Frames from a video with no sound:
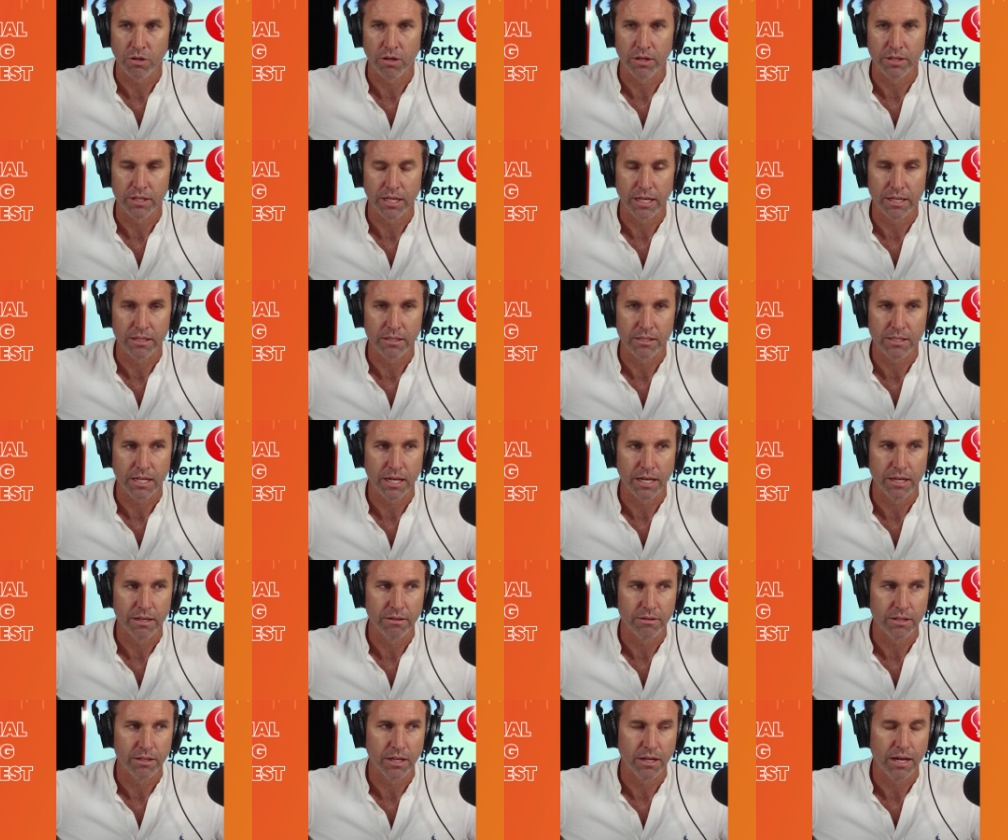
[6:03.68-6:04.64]
was trying to
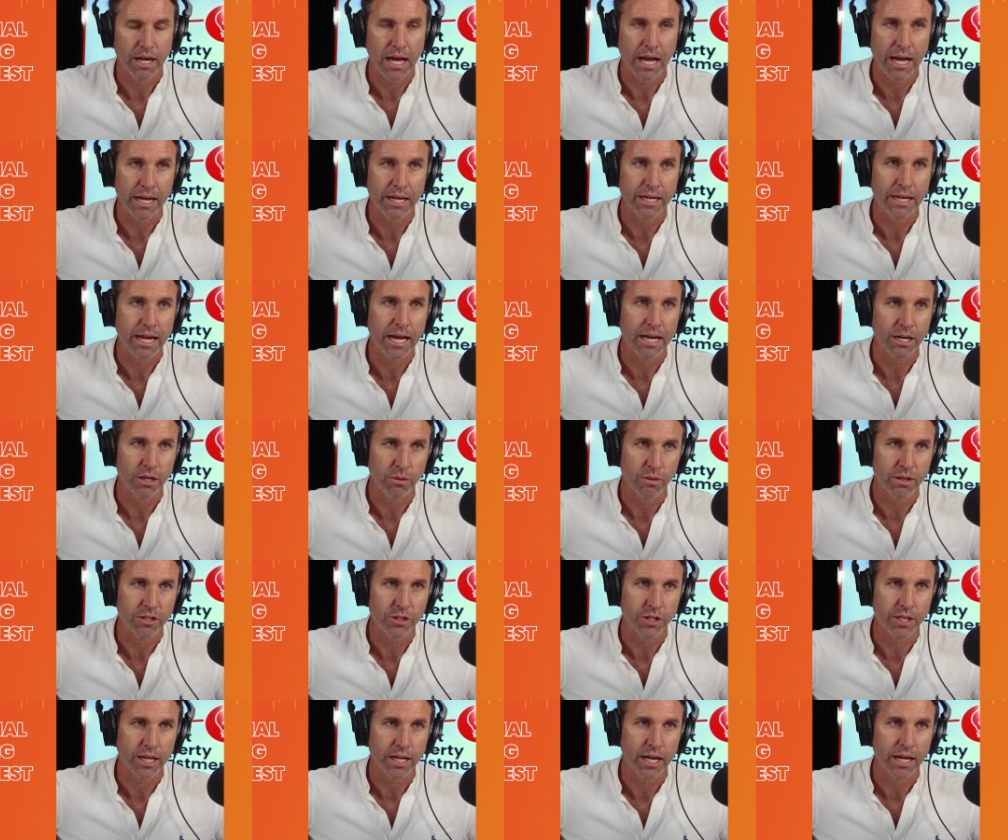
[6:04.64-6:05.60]
understand, yeah, a how do
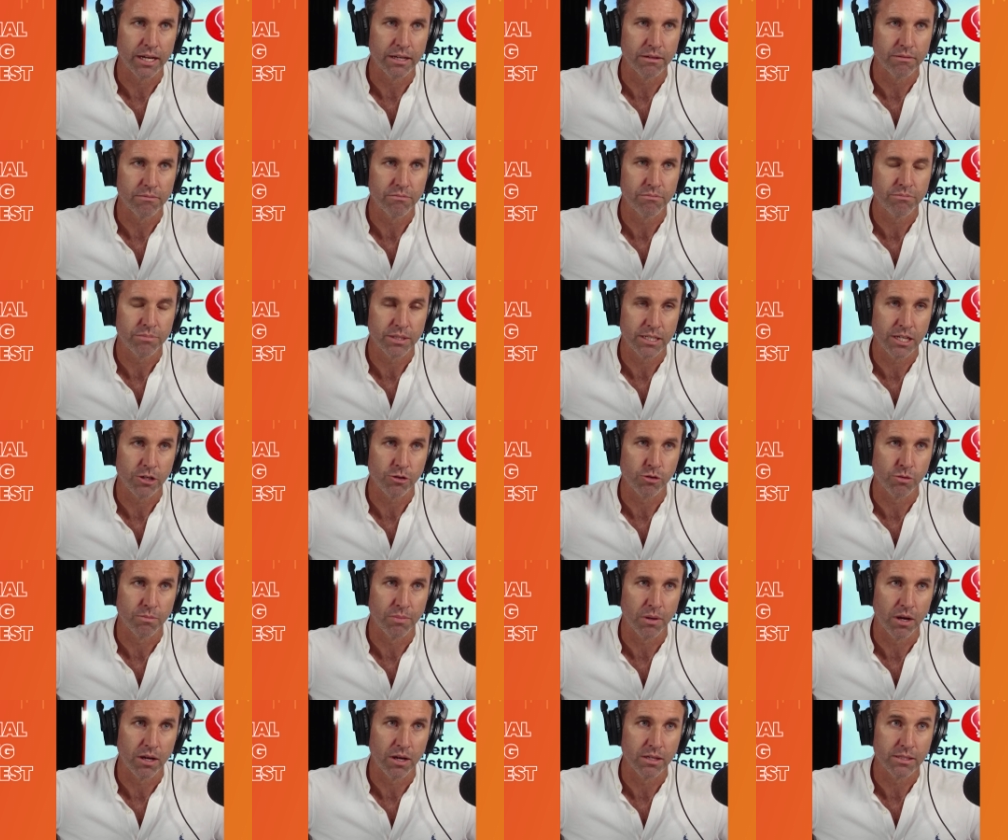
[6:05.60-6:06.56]
you educate
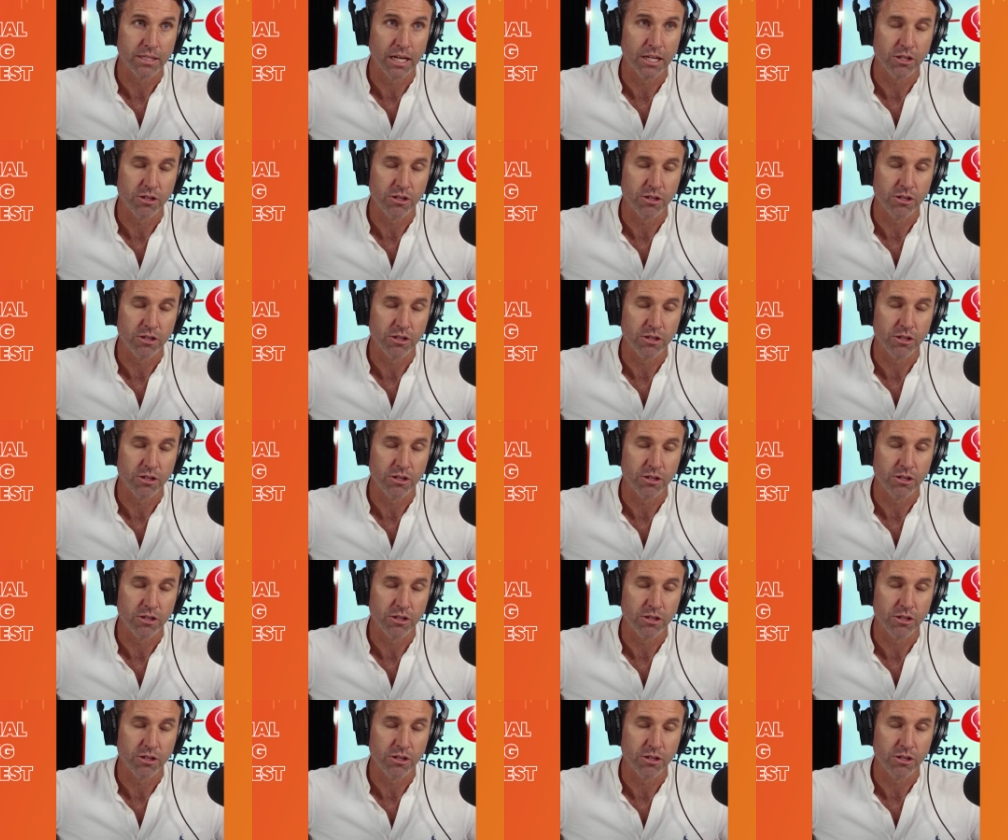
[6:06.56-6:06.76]
potential buyers,